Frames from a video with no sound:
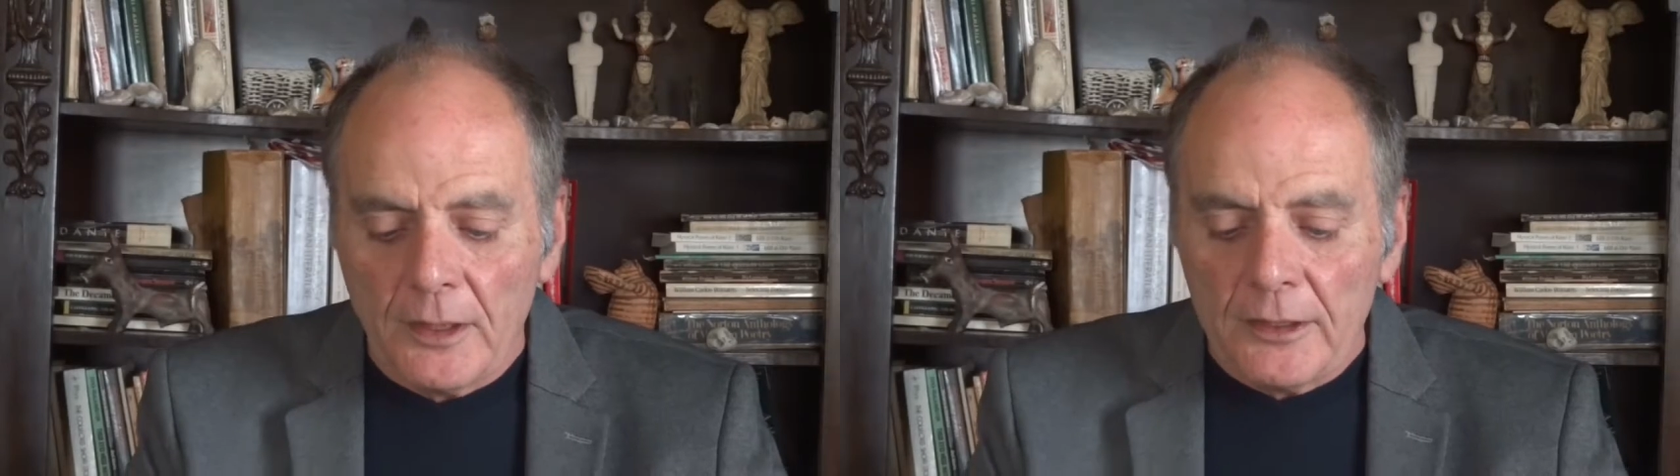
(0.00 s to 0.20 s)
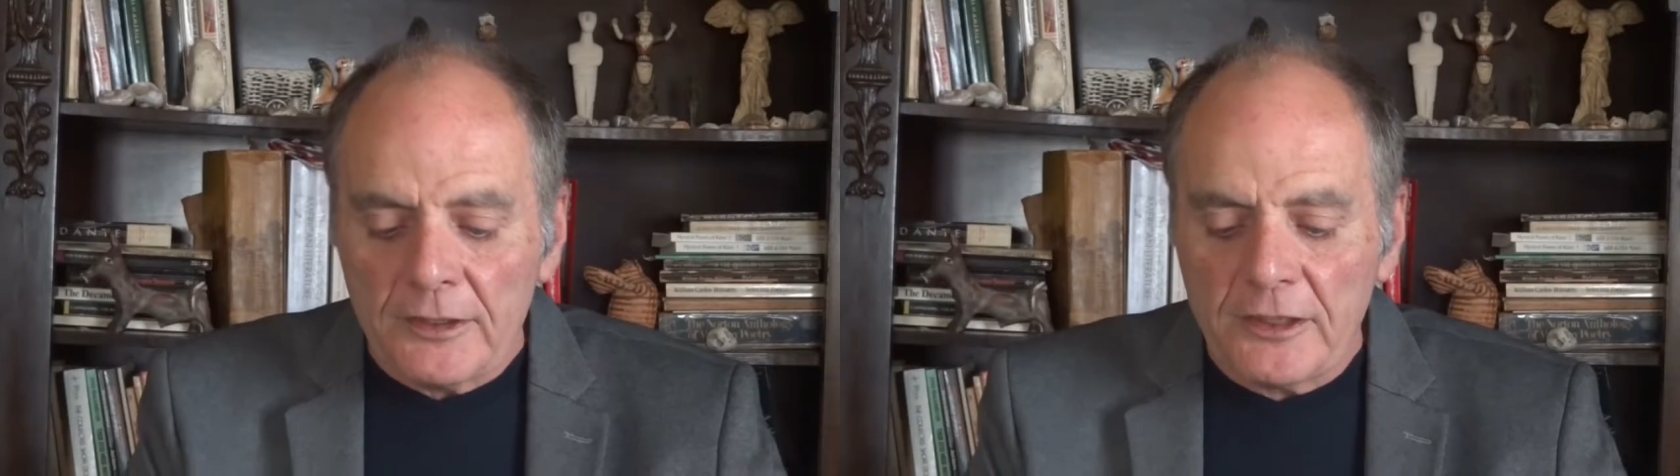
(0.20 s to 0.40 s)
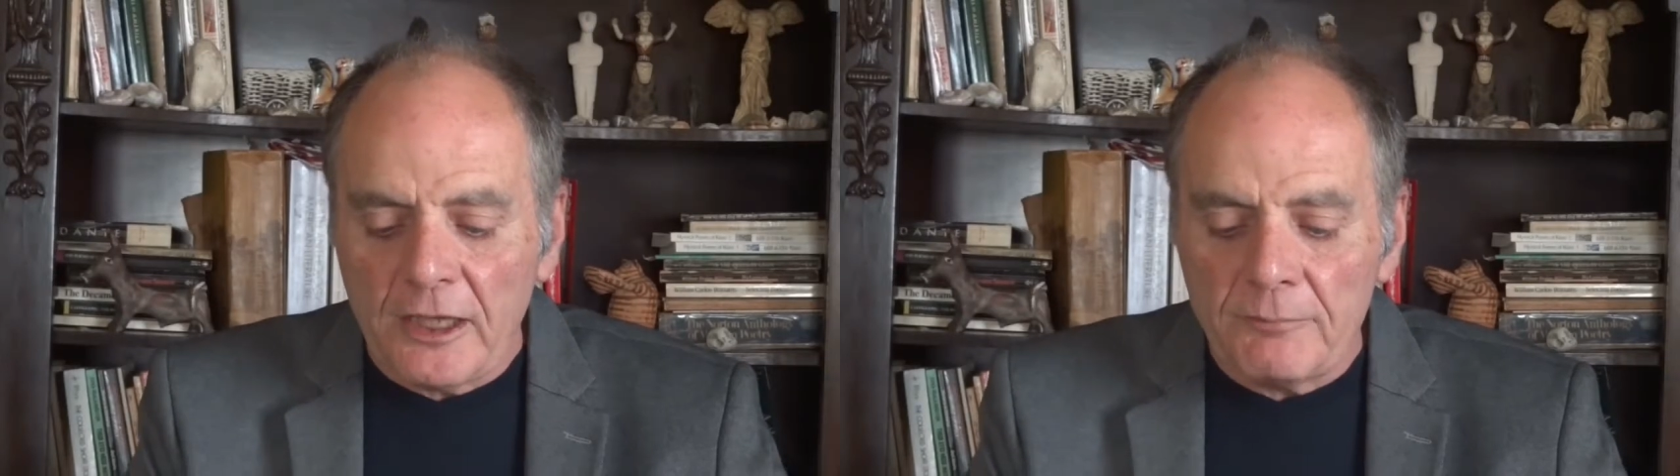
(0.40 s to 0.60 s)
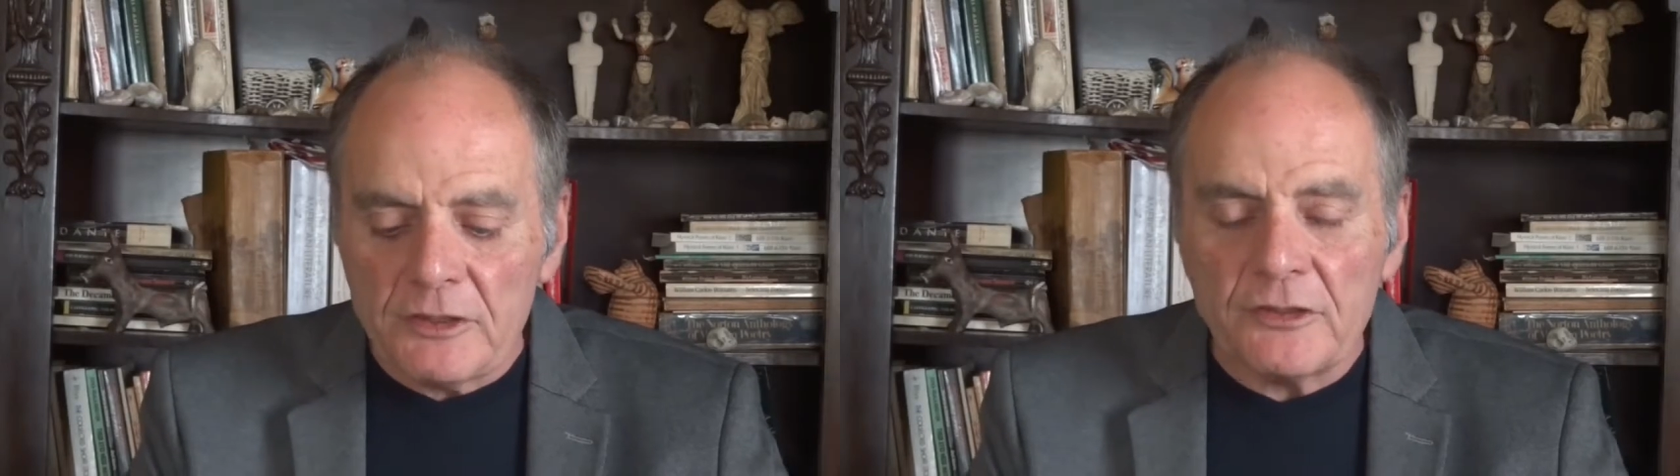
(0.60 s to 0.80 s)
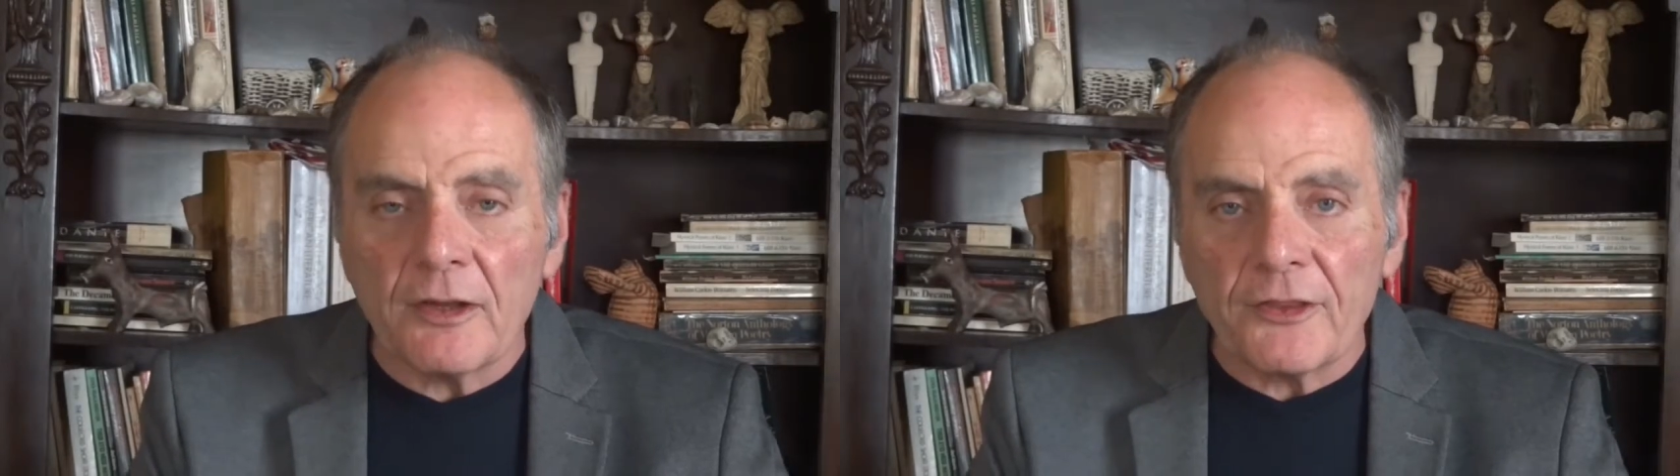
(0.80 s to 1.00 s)
He gave me
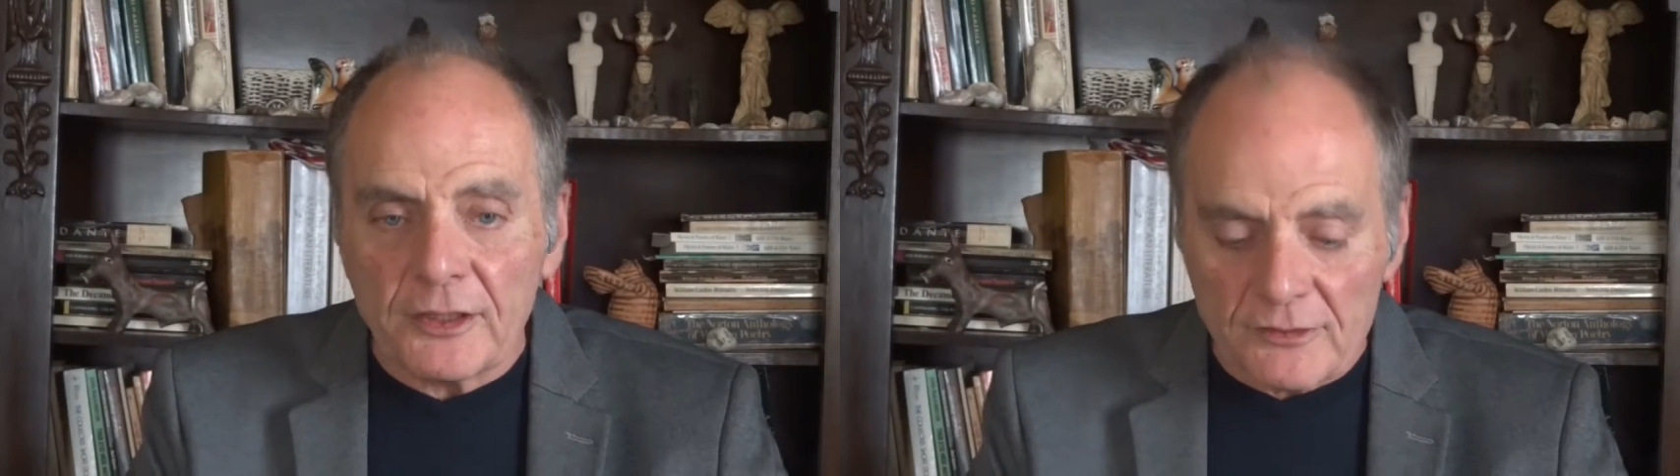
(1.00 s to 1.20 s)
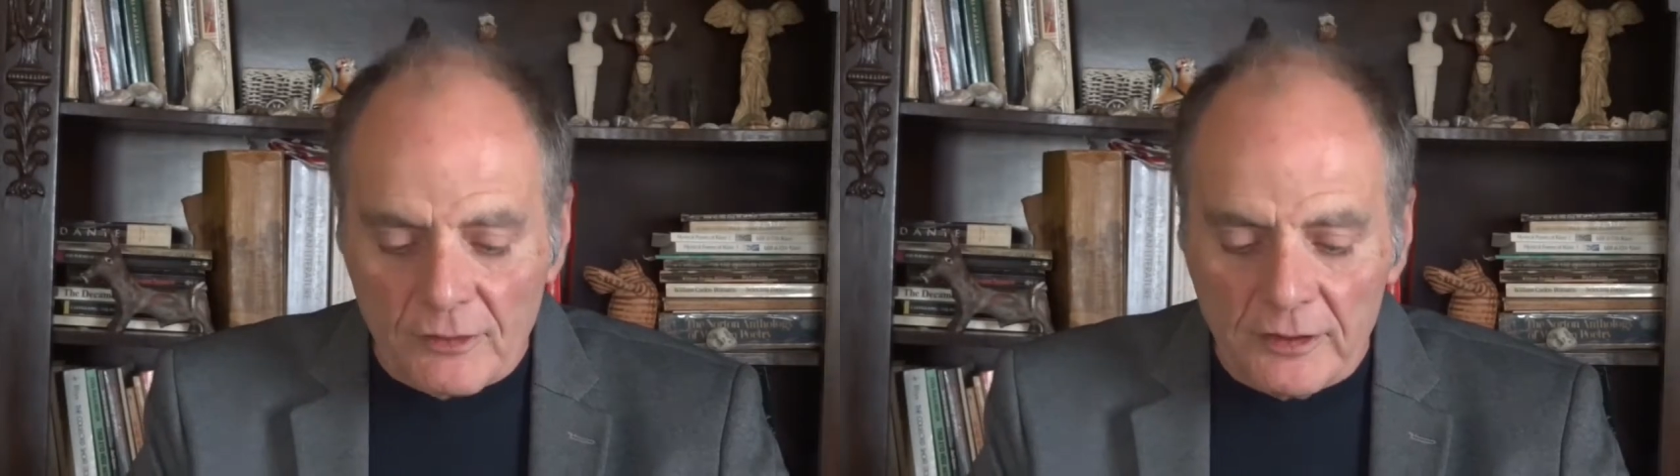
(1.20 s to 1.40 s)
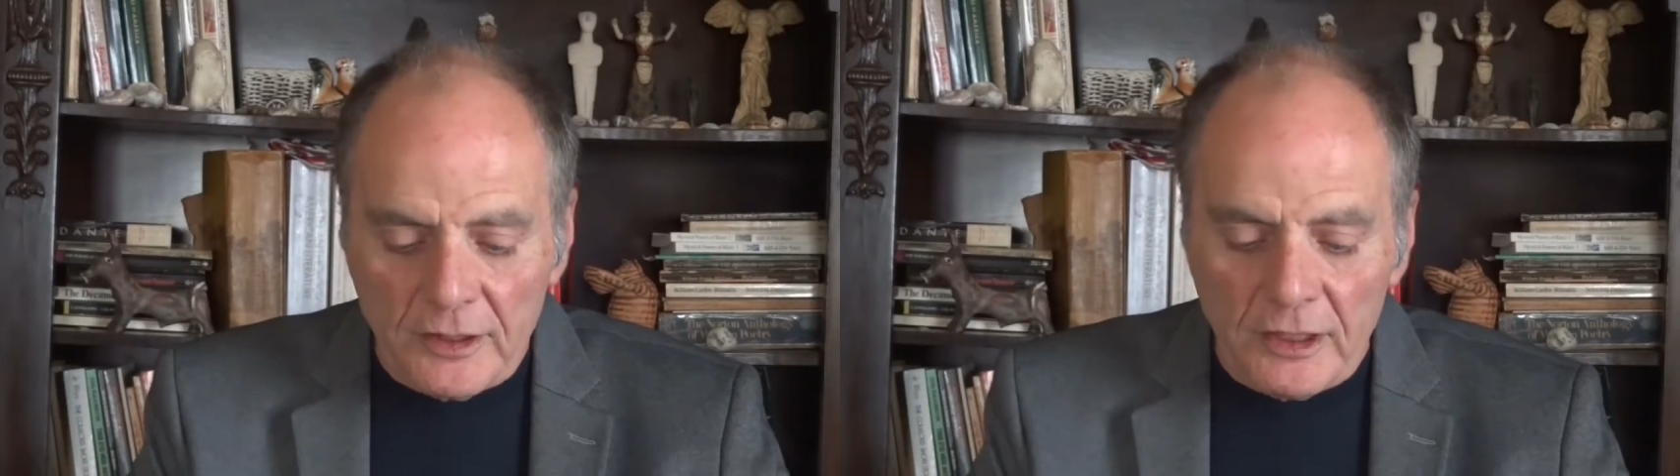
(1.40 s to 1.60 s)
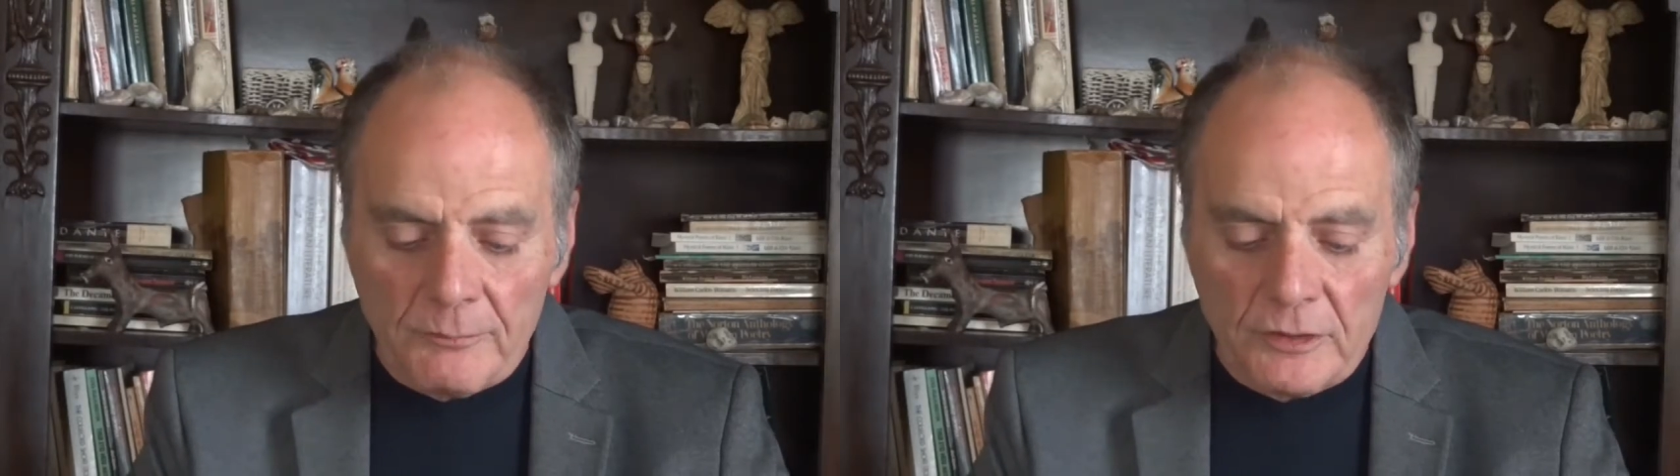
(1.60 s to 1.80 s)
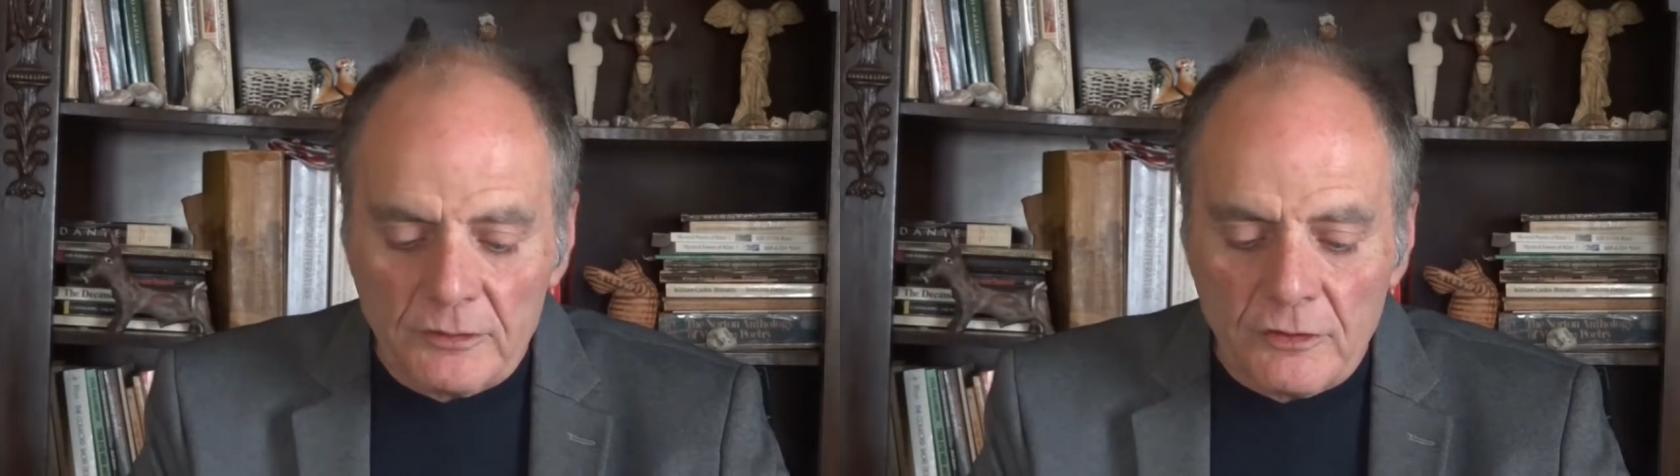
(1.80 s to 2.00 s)
nothing as I came in,